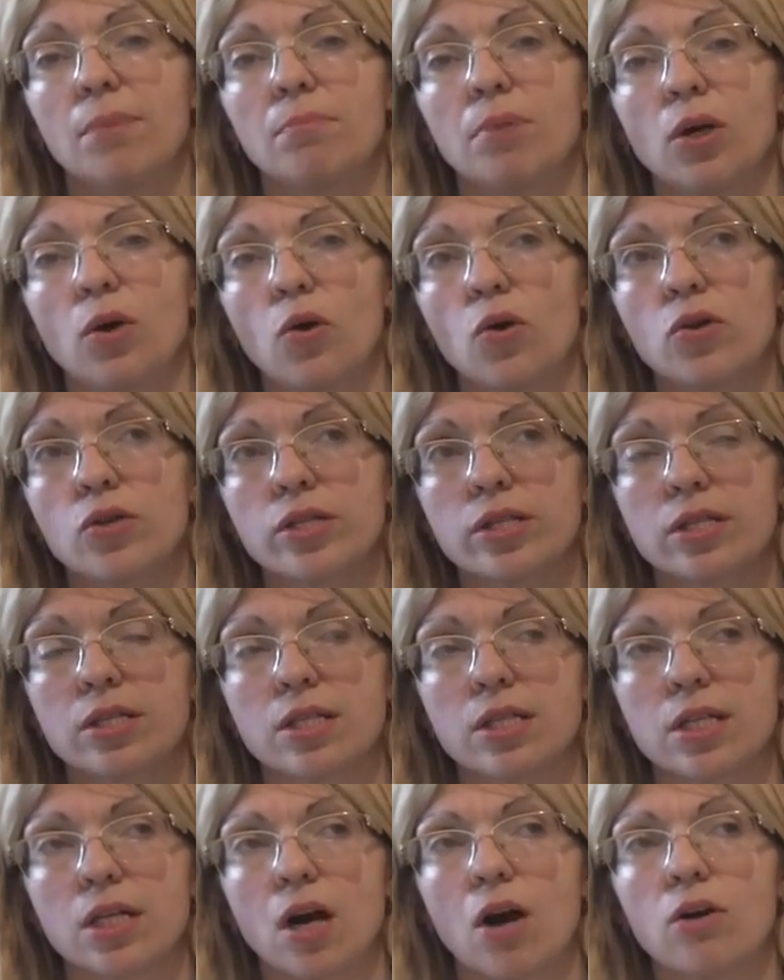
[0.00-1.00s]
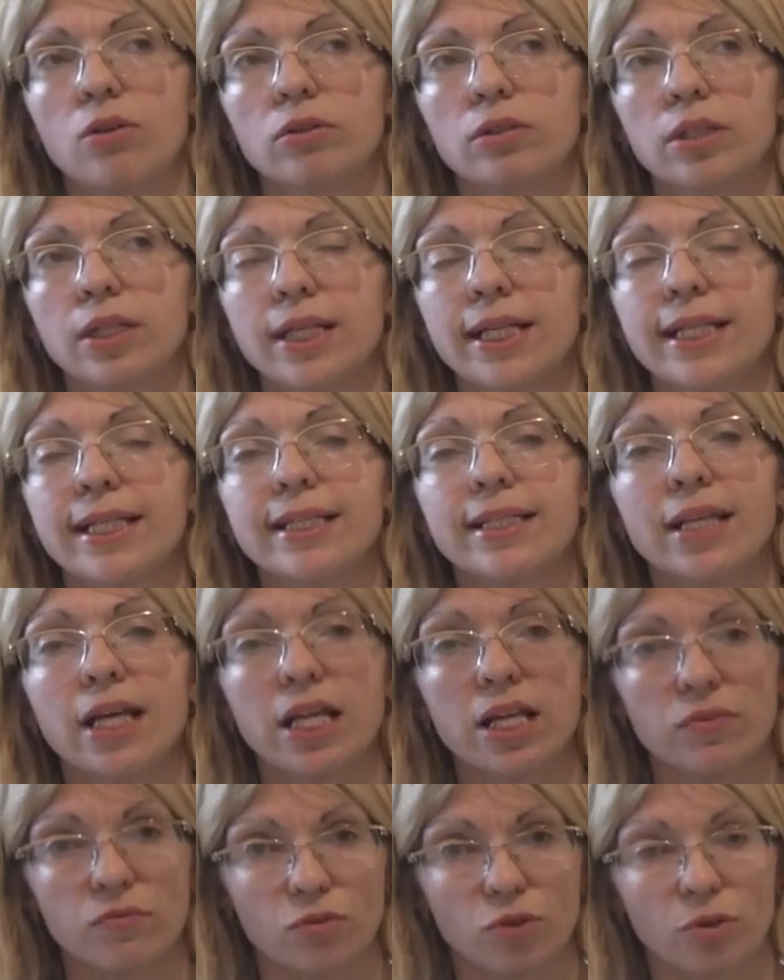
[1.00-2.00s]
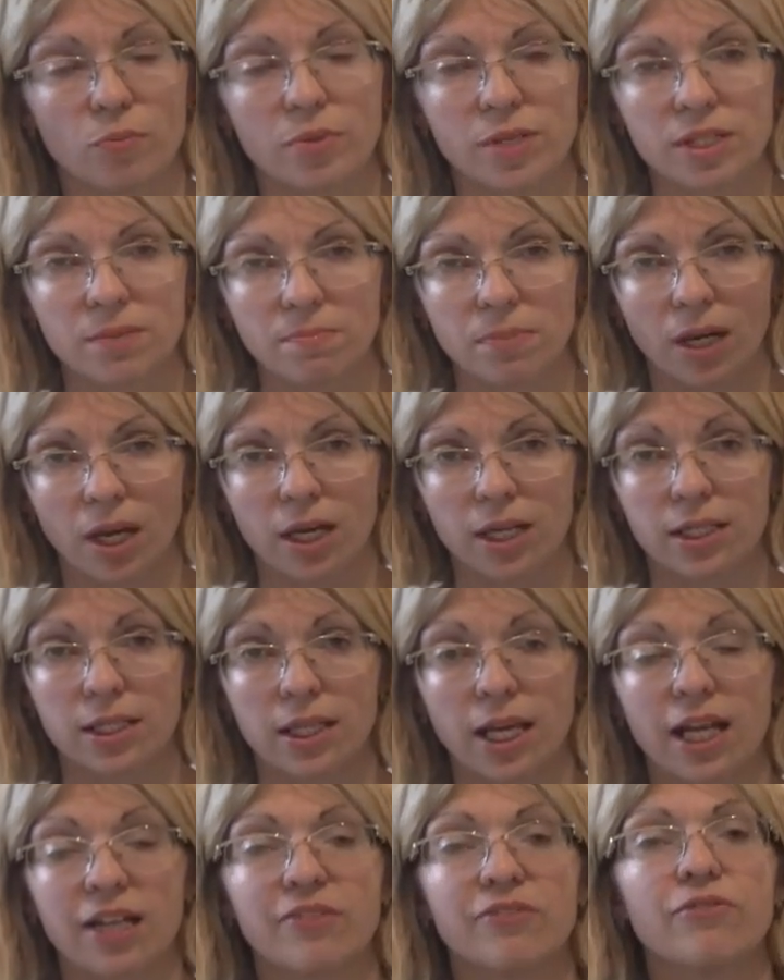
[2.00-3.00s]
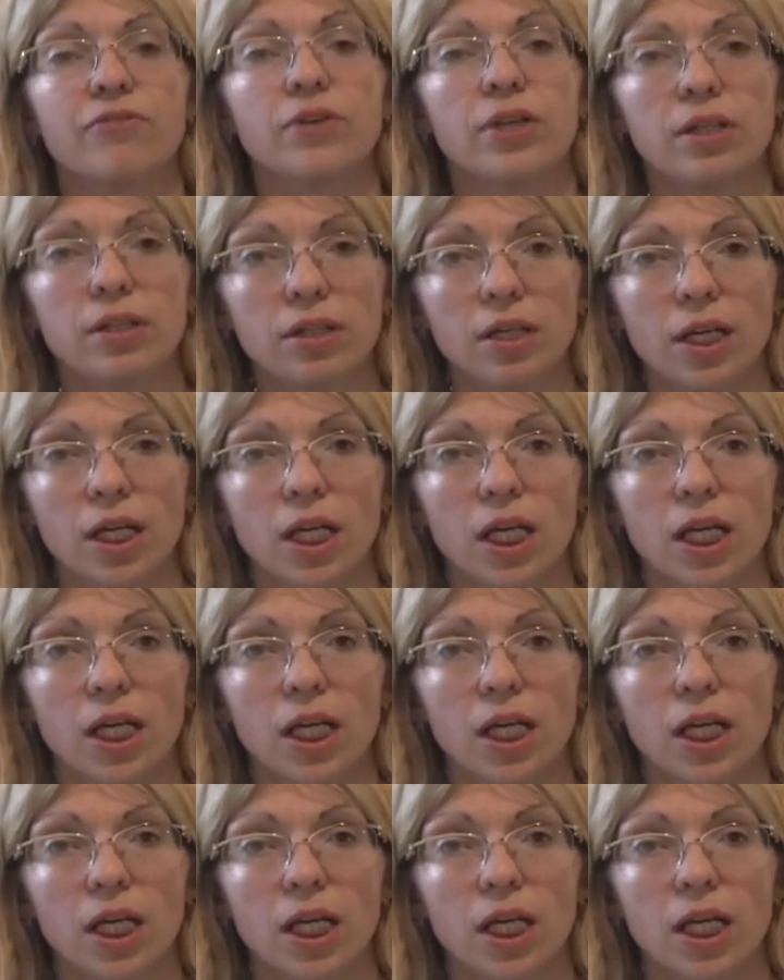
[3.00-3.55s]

because only native German speakers can feel